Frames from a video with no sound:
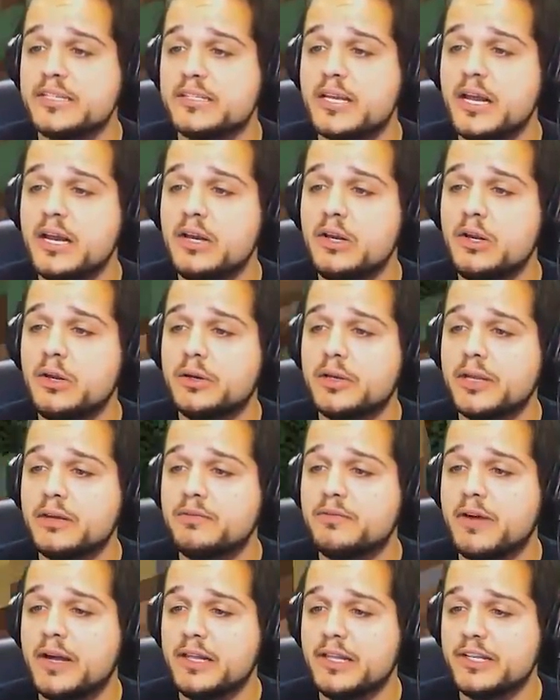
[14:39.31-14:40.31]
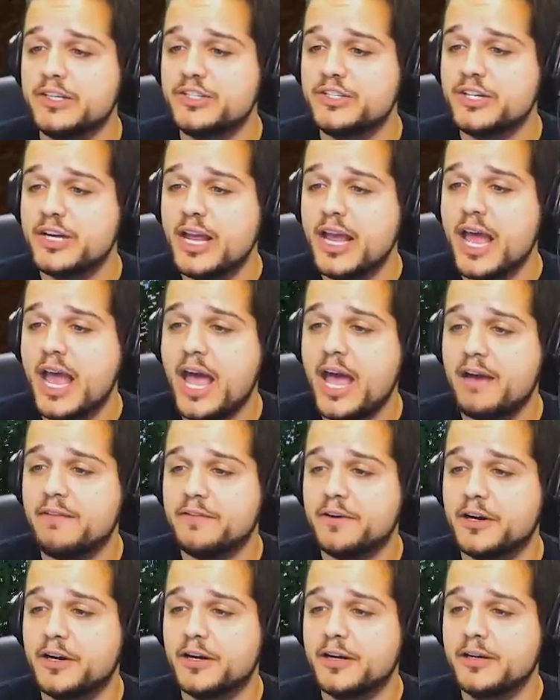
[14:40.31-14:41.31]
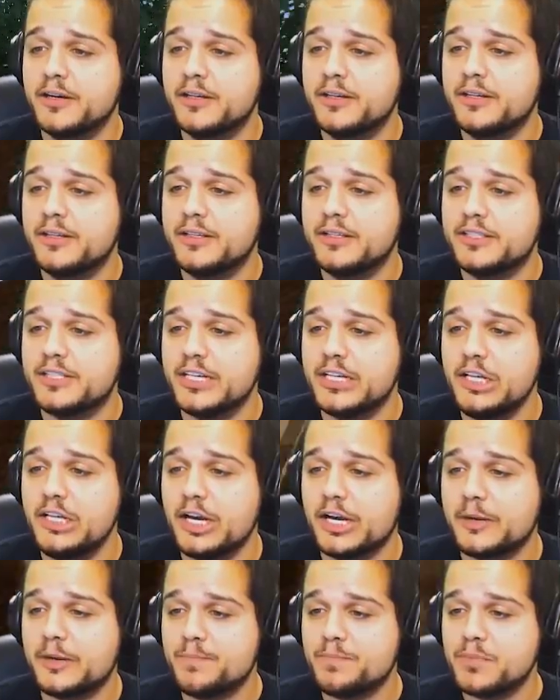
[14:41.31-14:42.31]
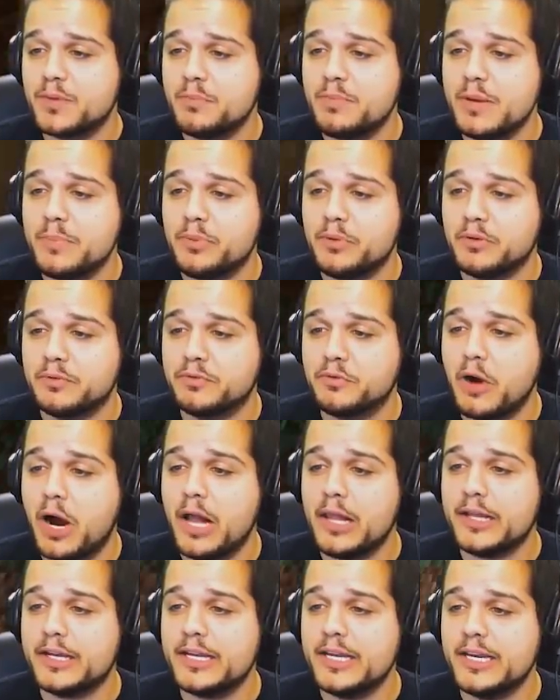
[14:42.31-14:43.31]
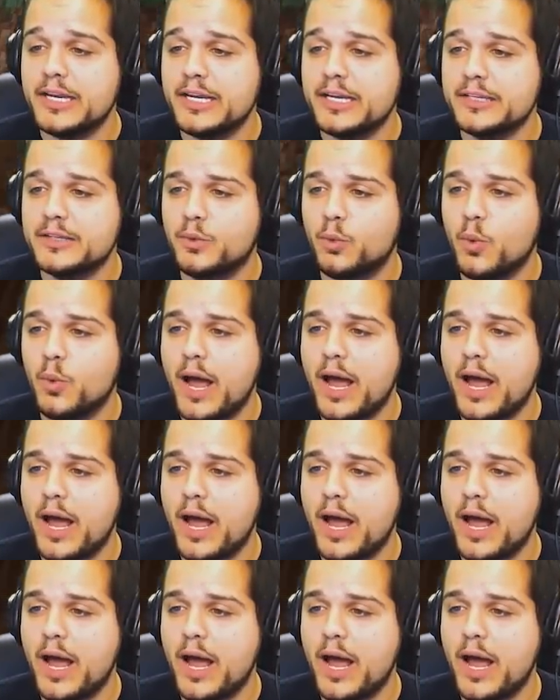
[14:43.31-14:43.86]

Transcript: best looking village ever. See, look. People are frolicking in